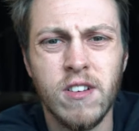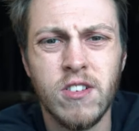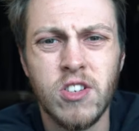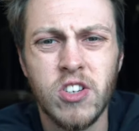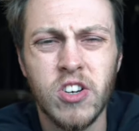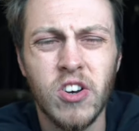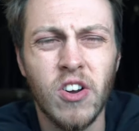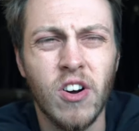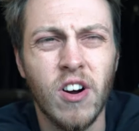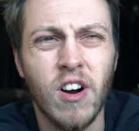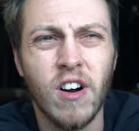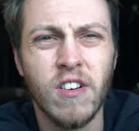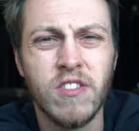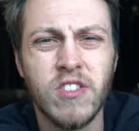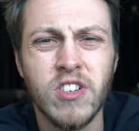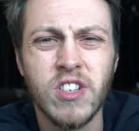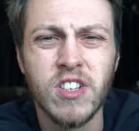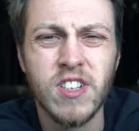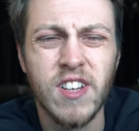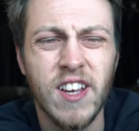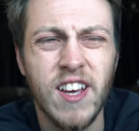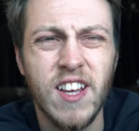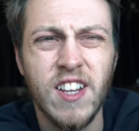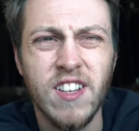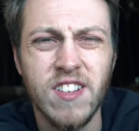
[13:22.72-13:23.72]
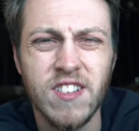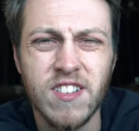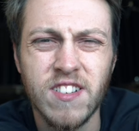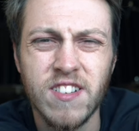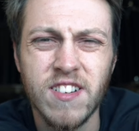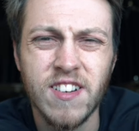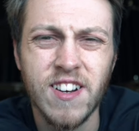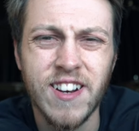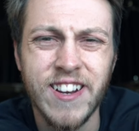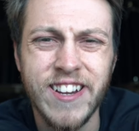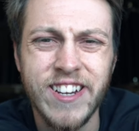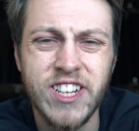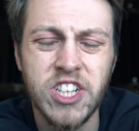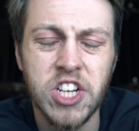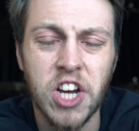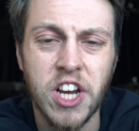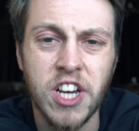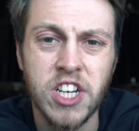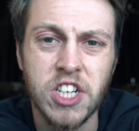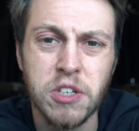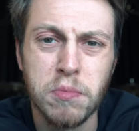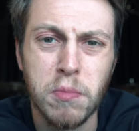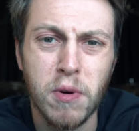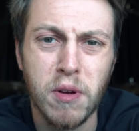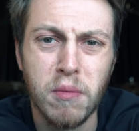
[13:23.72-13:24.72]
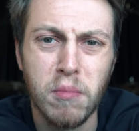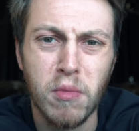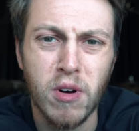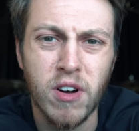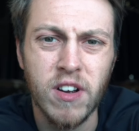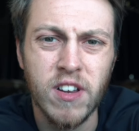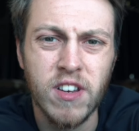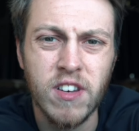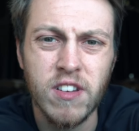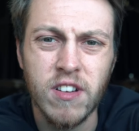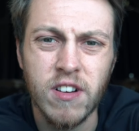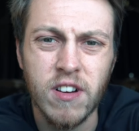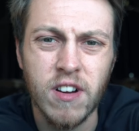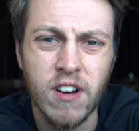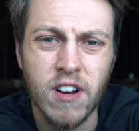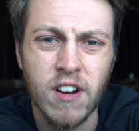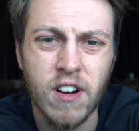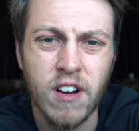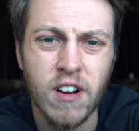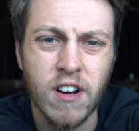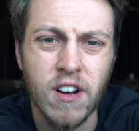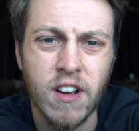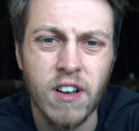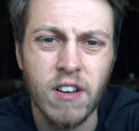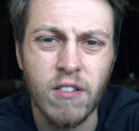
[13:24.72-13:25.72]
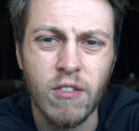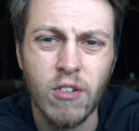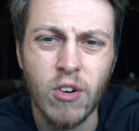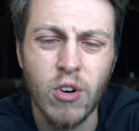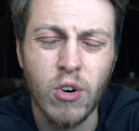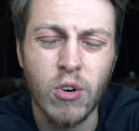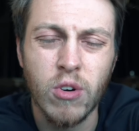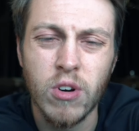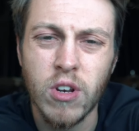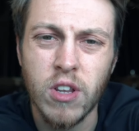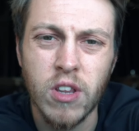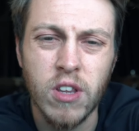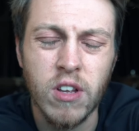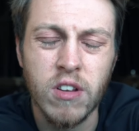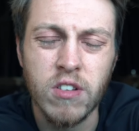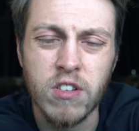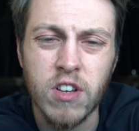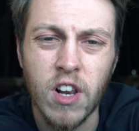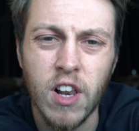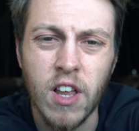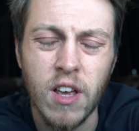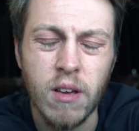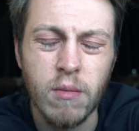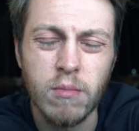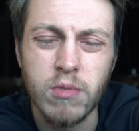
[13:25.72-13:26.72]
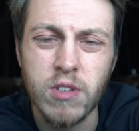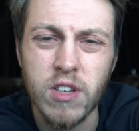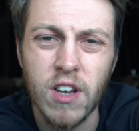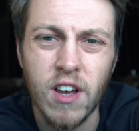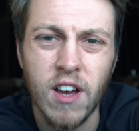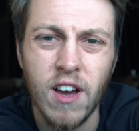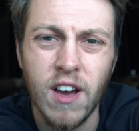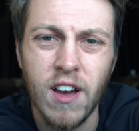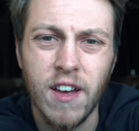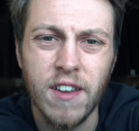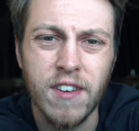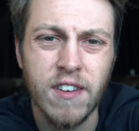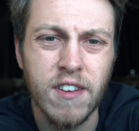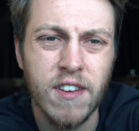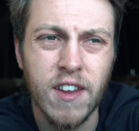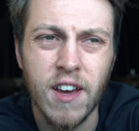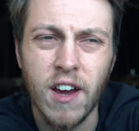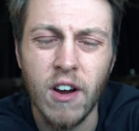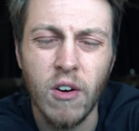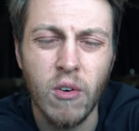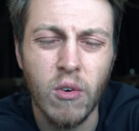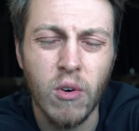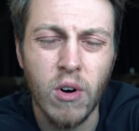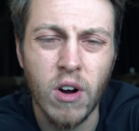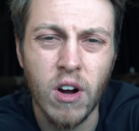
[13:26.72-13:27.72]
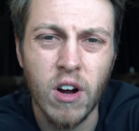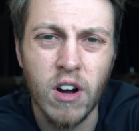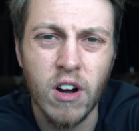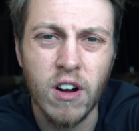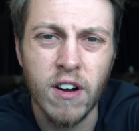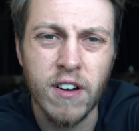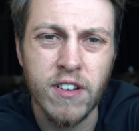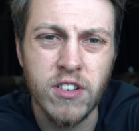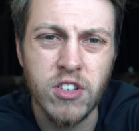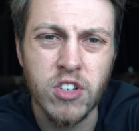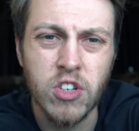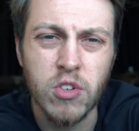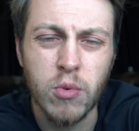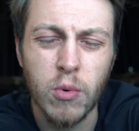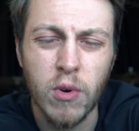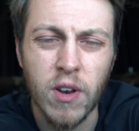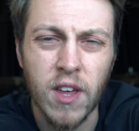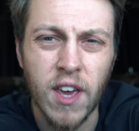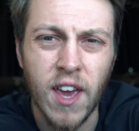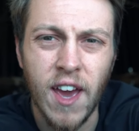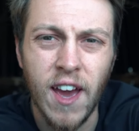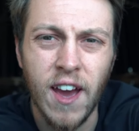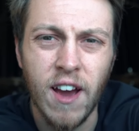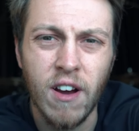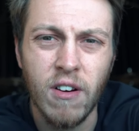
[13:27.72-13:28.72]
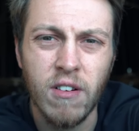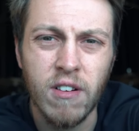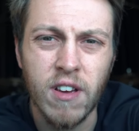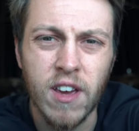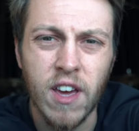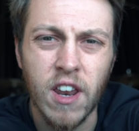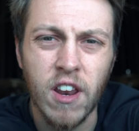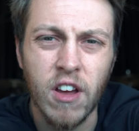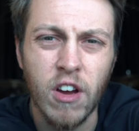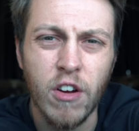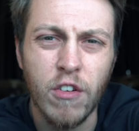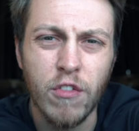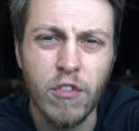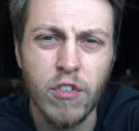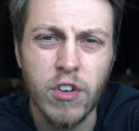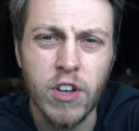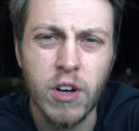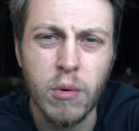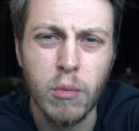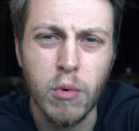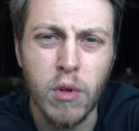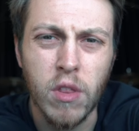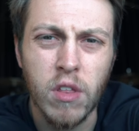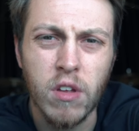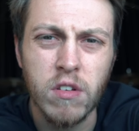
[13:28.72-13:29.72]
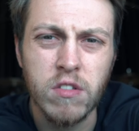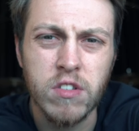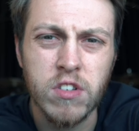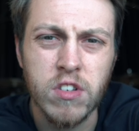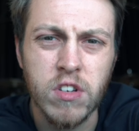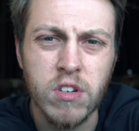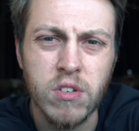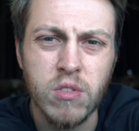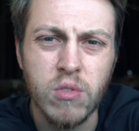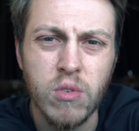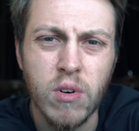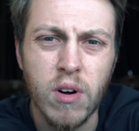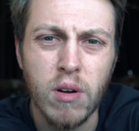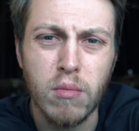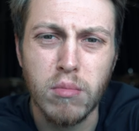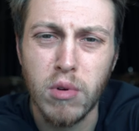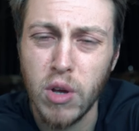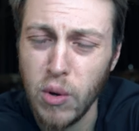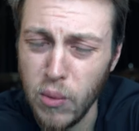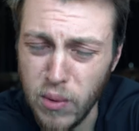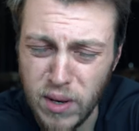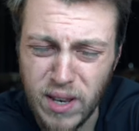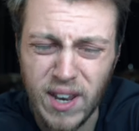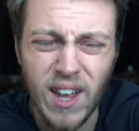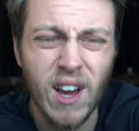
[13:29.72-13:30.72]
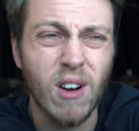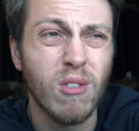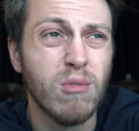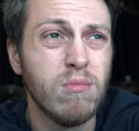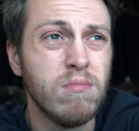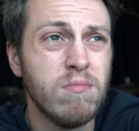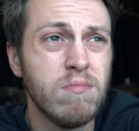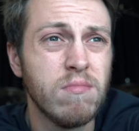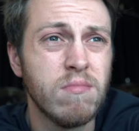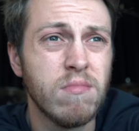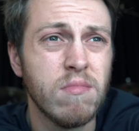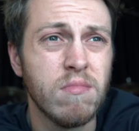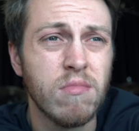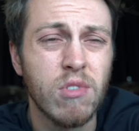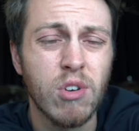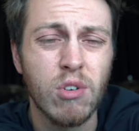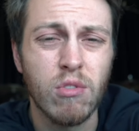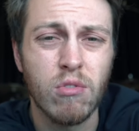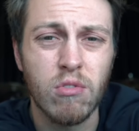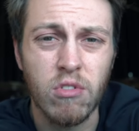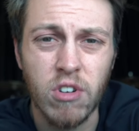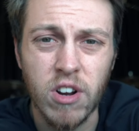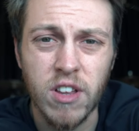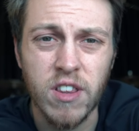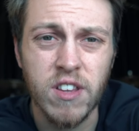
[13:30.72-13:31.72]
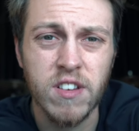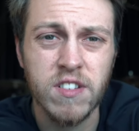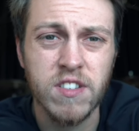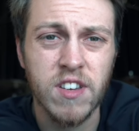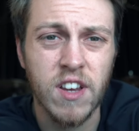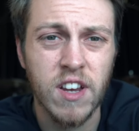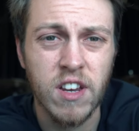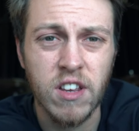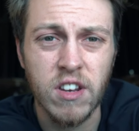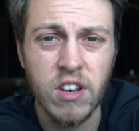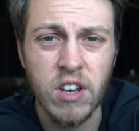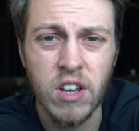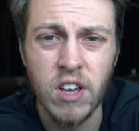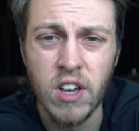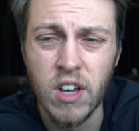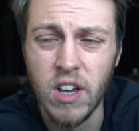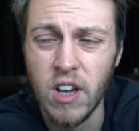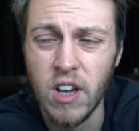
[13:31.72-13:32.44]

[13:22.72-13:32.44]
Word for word: Do you know, I've just instantly changed my mind. I recorded those clips and now I just want to get out and get it over and done with. So I'm going now. I'm going to right this second.